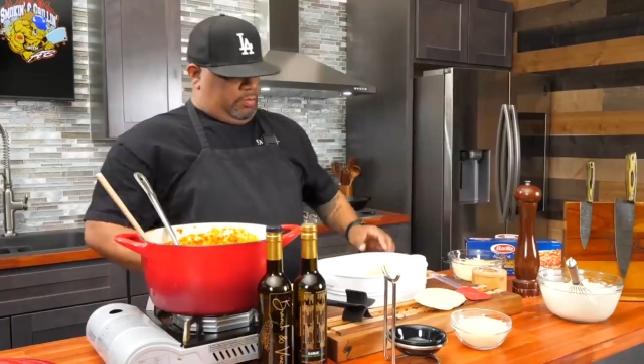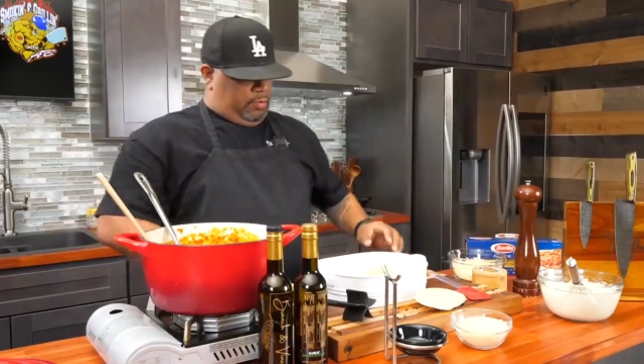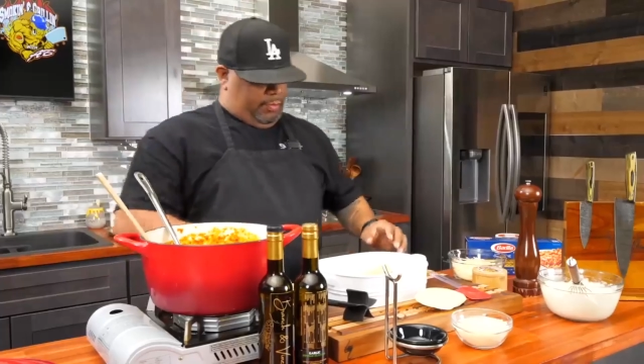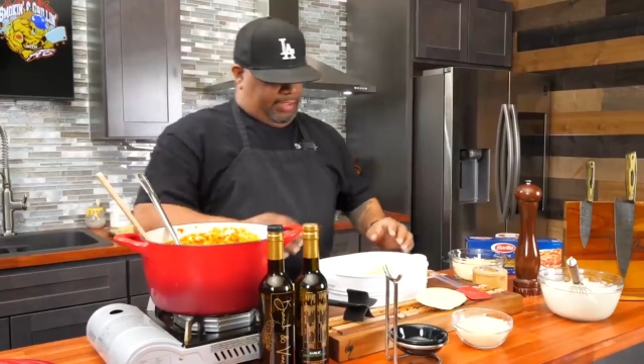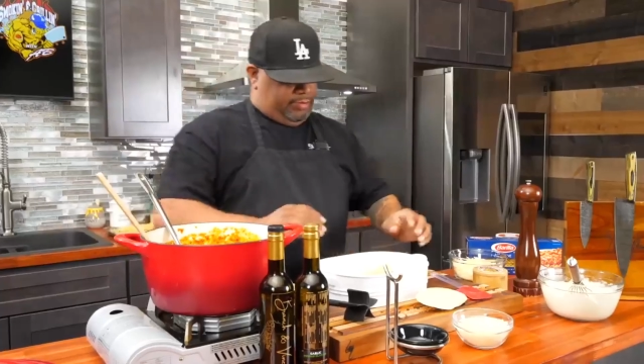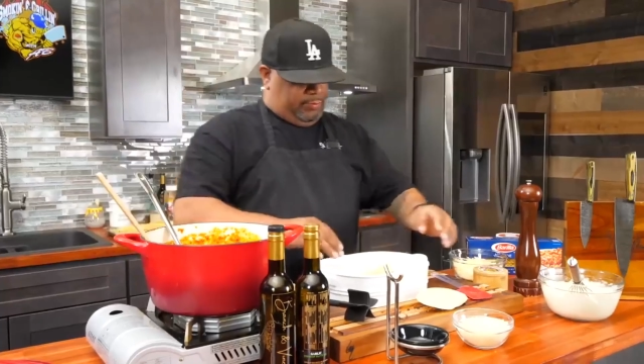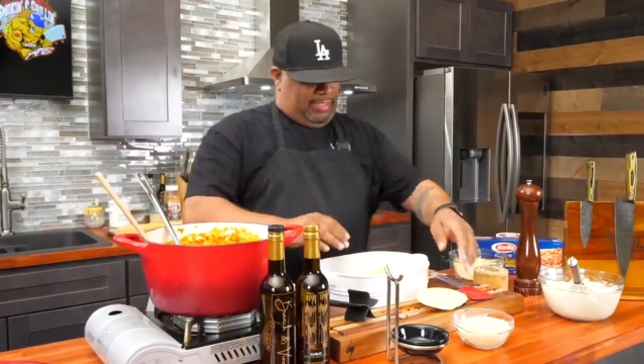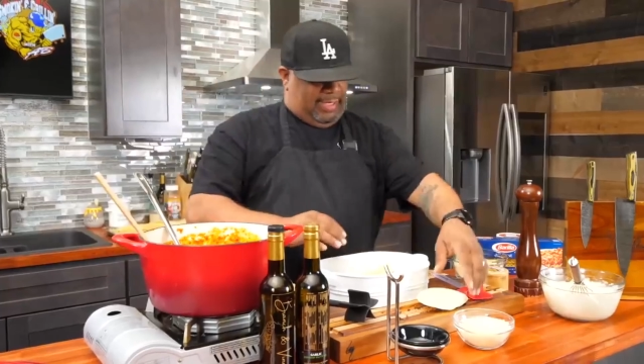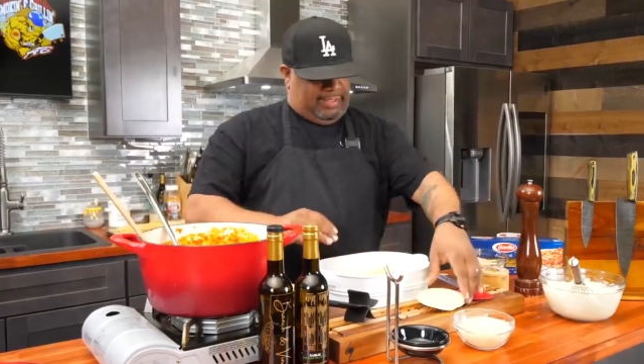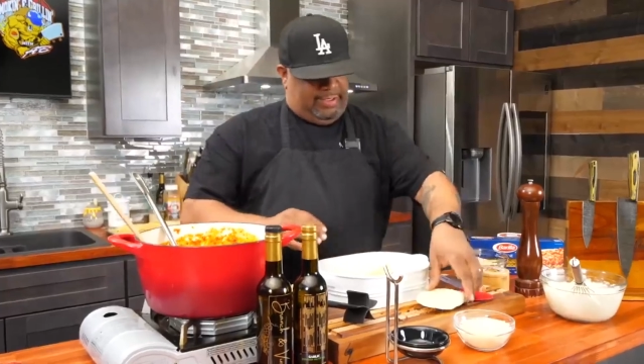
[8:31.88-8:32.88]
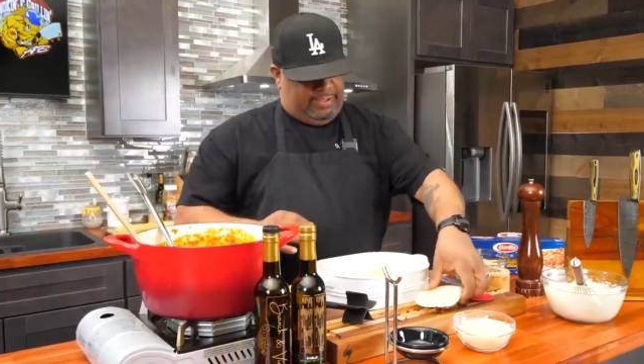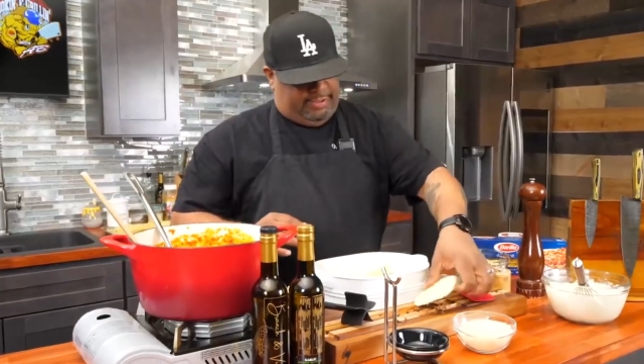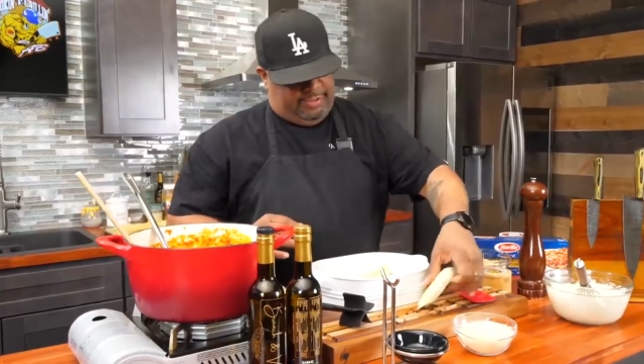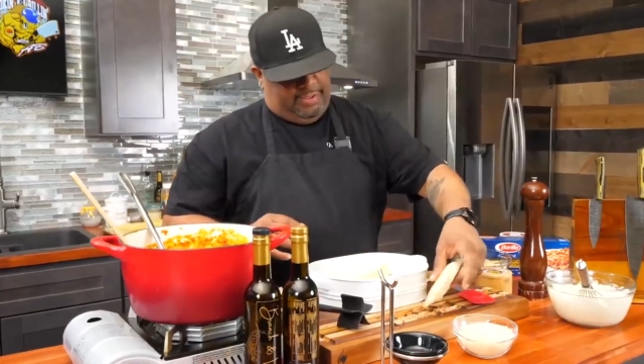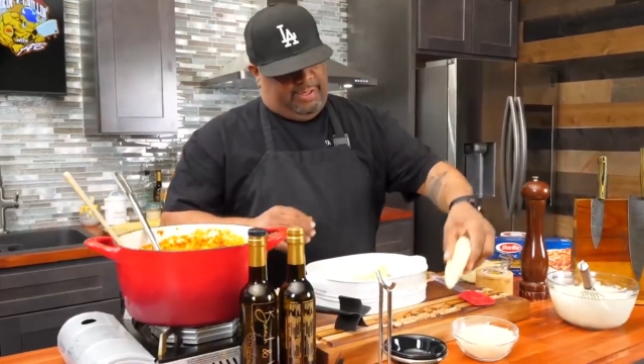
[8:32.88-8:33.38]
Okay, so we got that
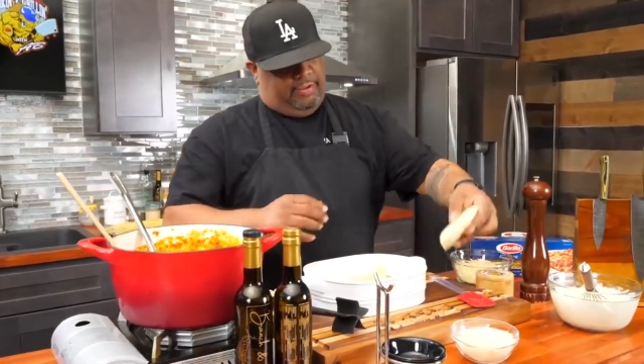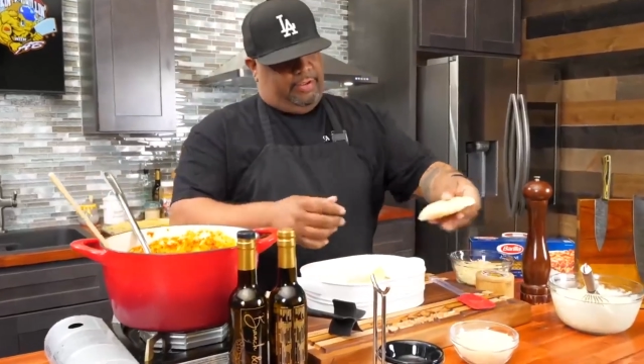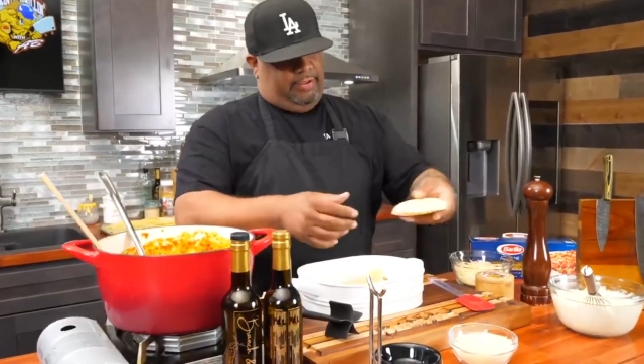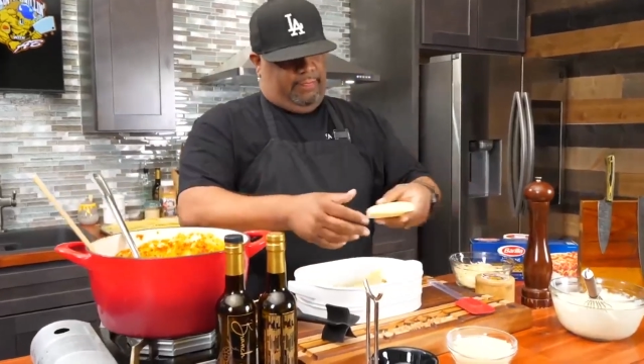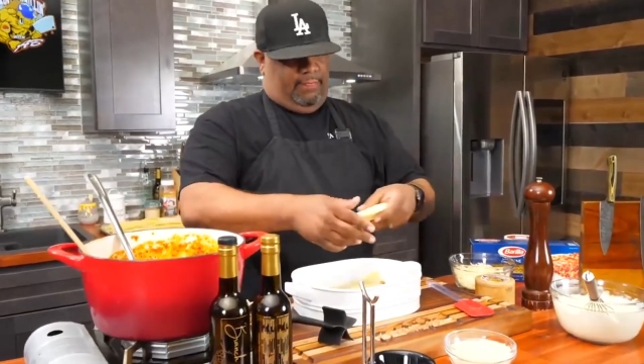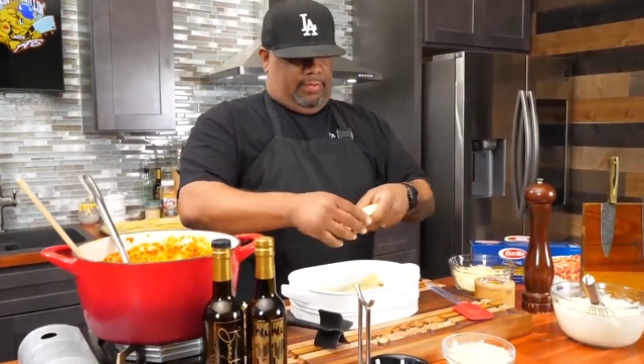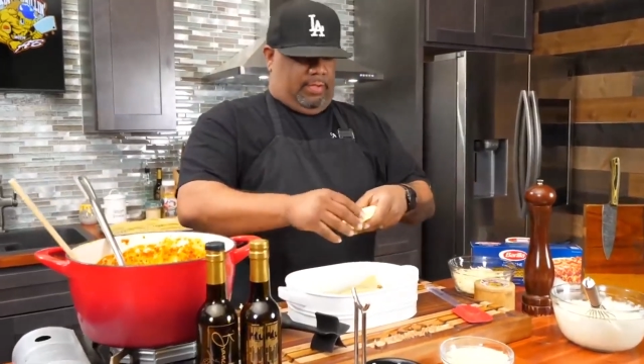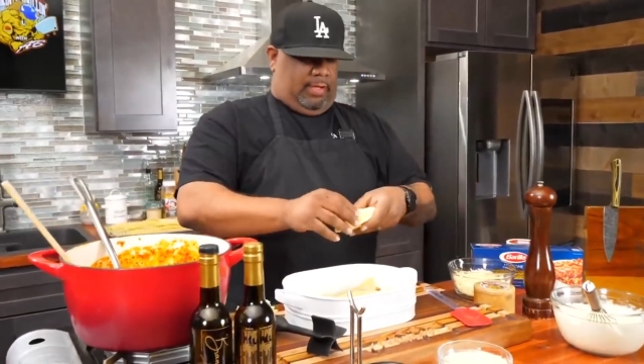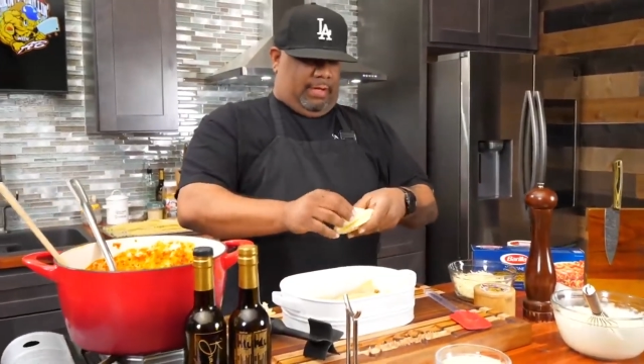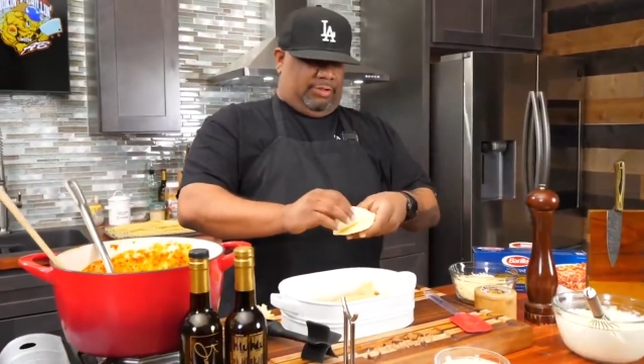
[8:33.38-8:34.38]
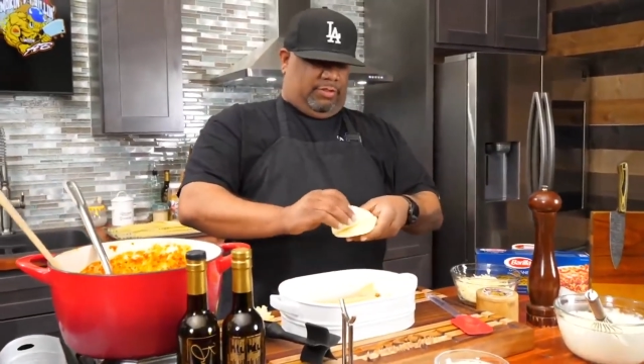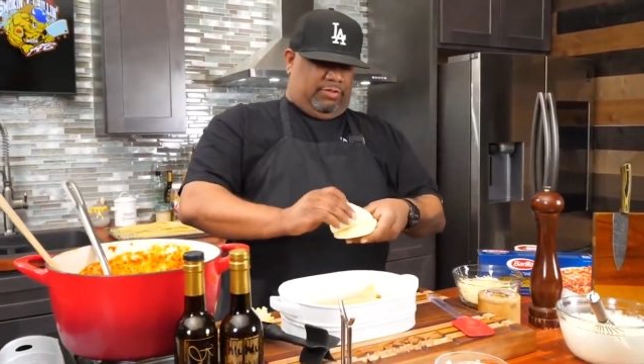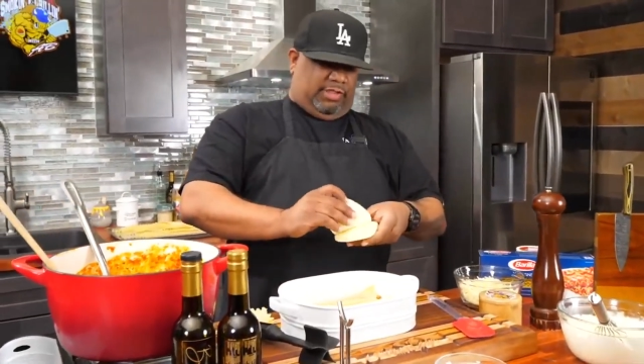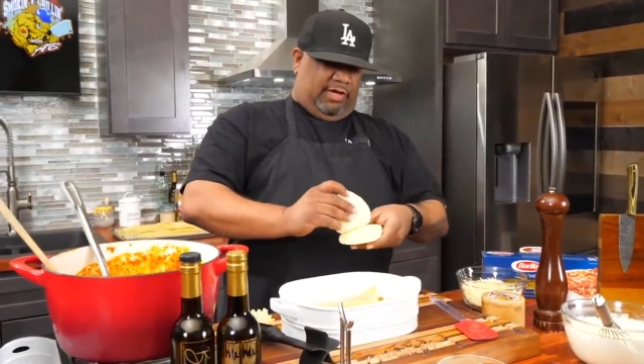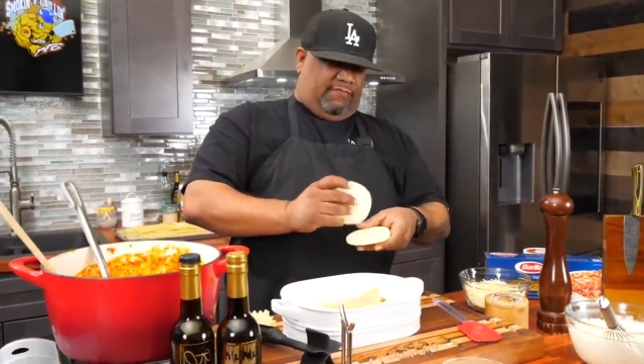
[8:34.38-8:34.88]
done. Now look, I'm just
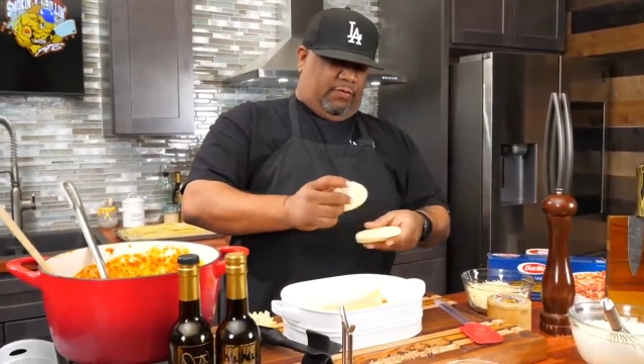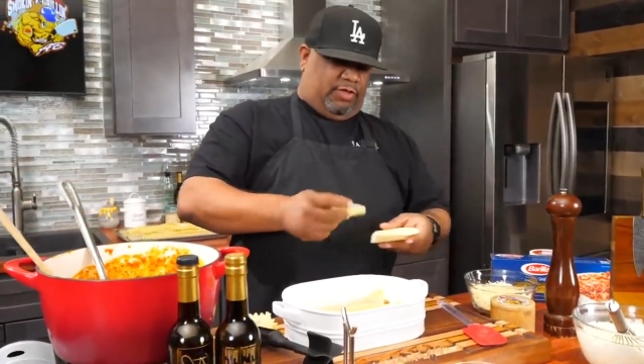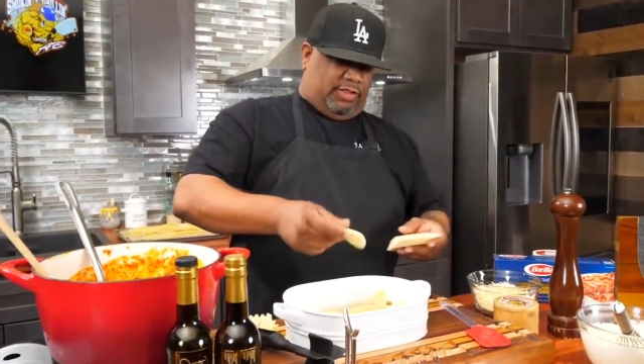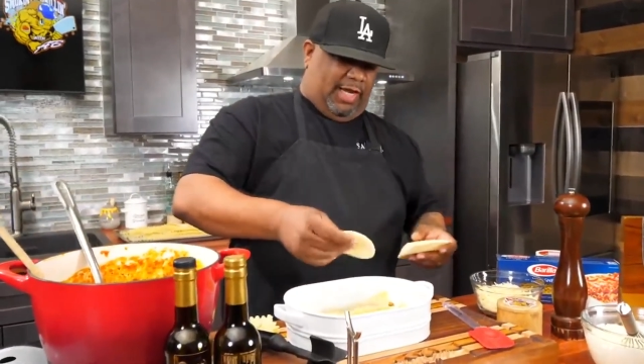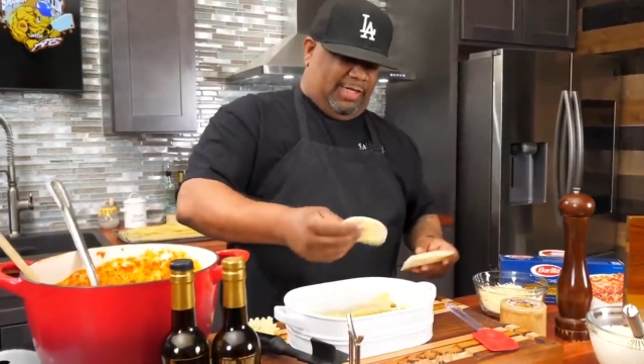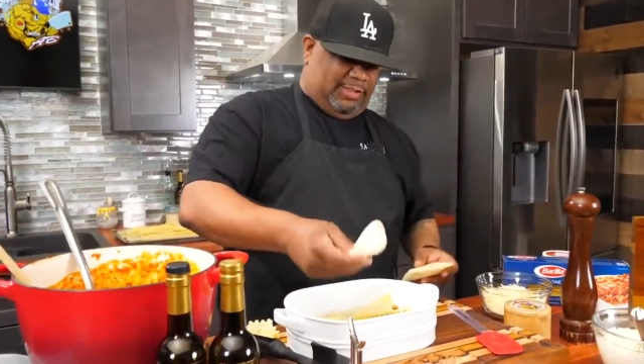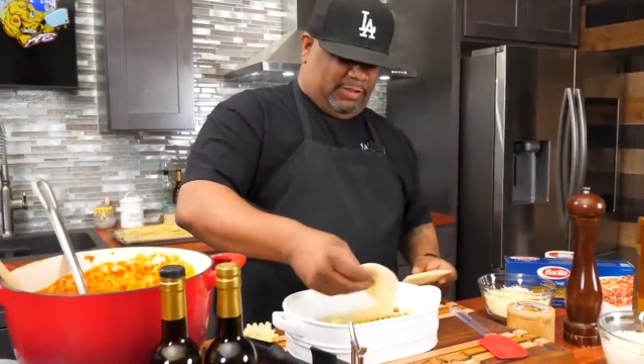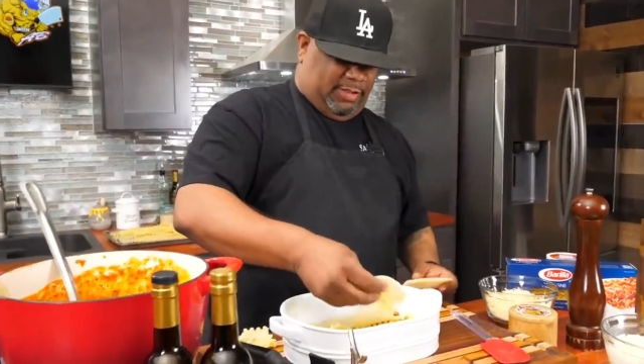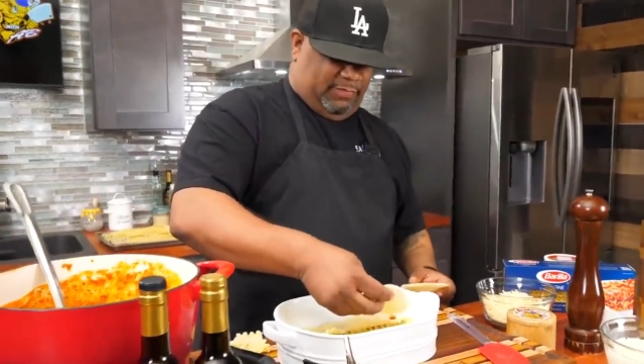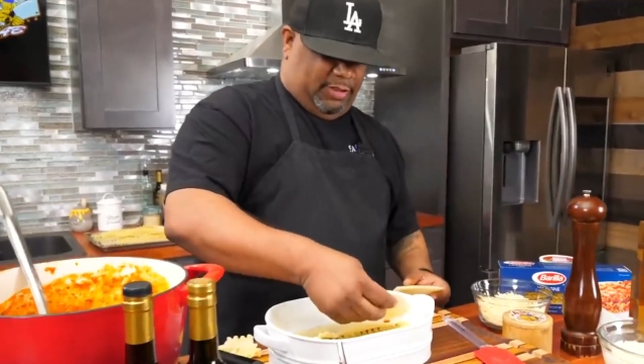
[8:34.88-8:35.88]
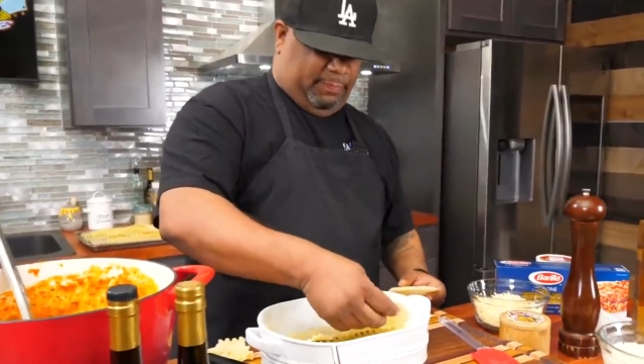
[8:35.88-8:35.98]
gonna take 4 slices of this